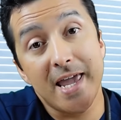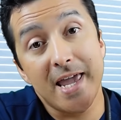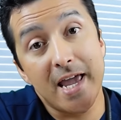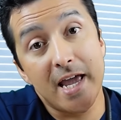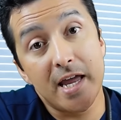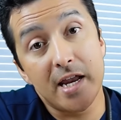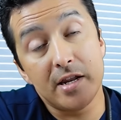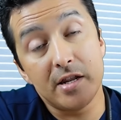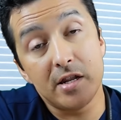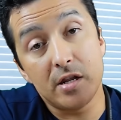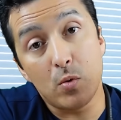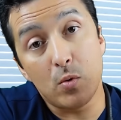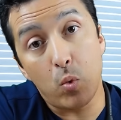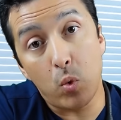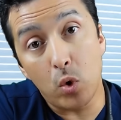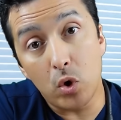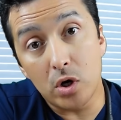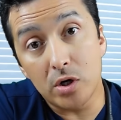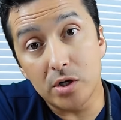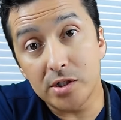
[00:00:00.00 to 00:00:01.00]
And the
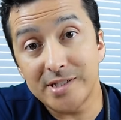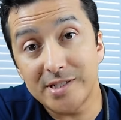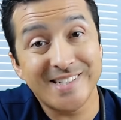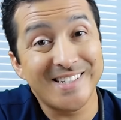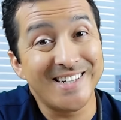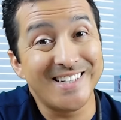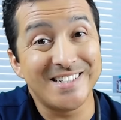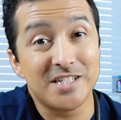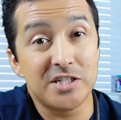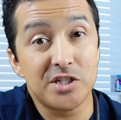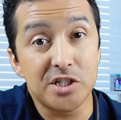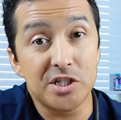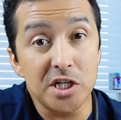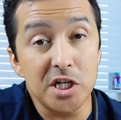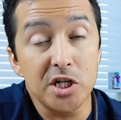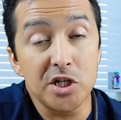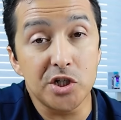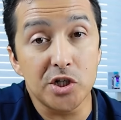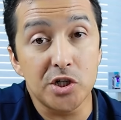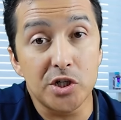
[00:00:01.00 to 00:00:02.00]
worst is
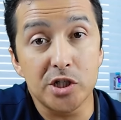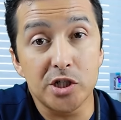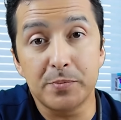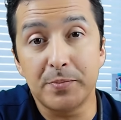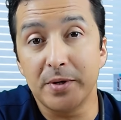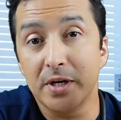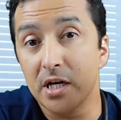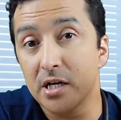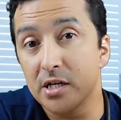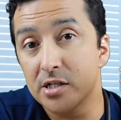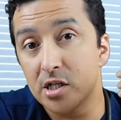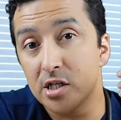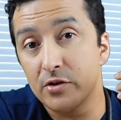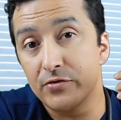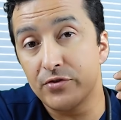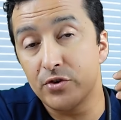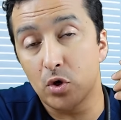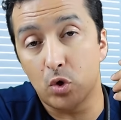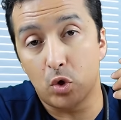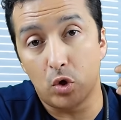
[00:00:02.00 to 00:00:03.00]
seizures because
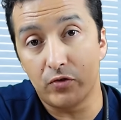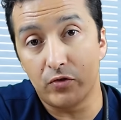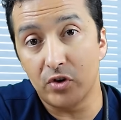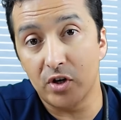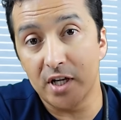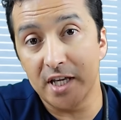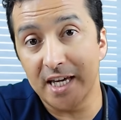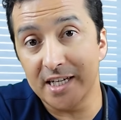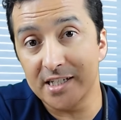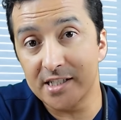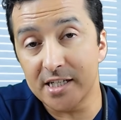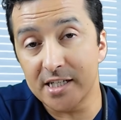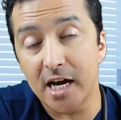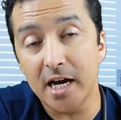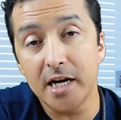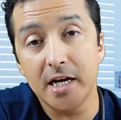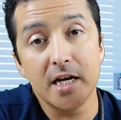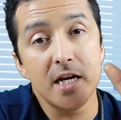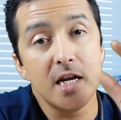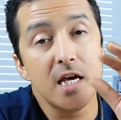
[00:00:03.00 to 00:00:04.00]
if you're overly
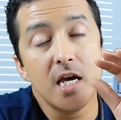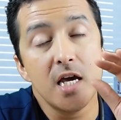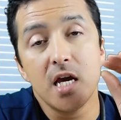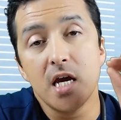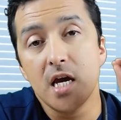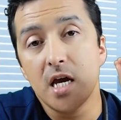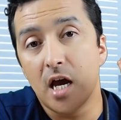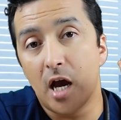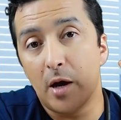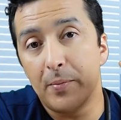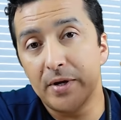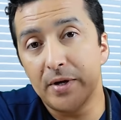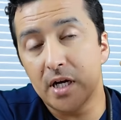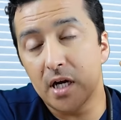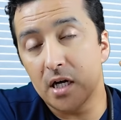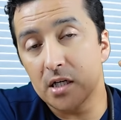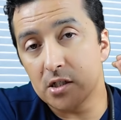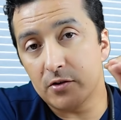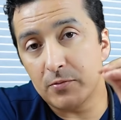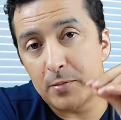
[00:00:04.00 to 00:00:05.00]
excited uh,
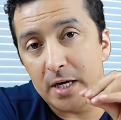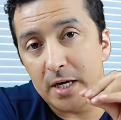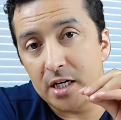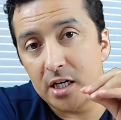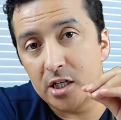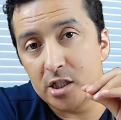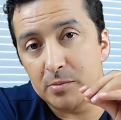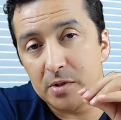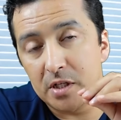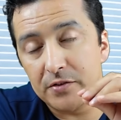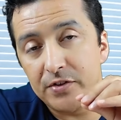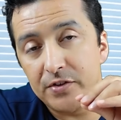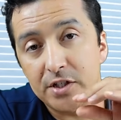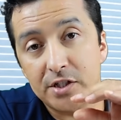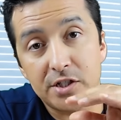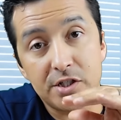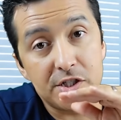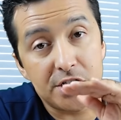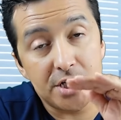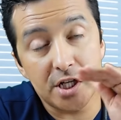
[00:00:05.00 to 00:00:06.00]
because of magnesium
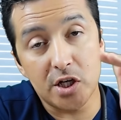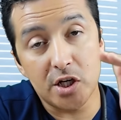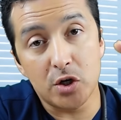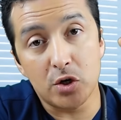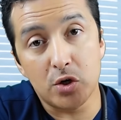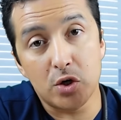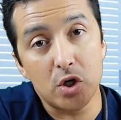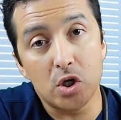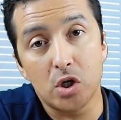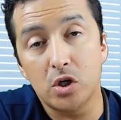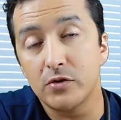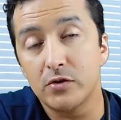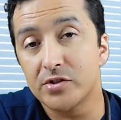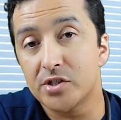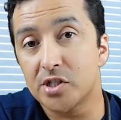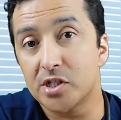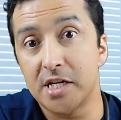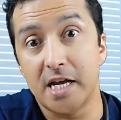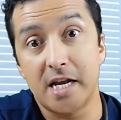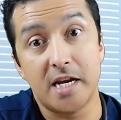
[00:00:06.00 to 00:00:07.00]
deficiency in your
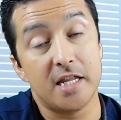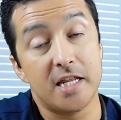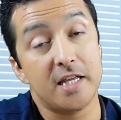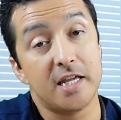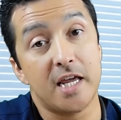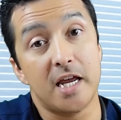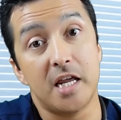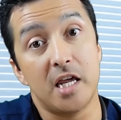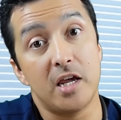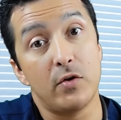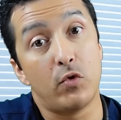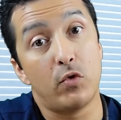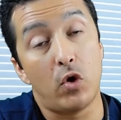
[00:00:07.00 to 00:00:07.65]
nerves, then it can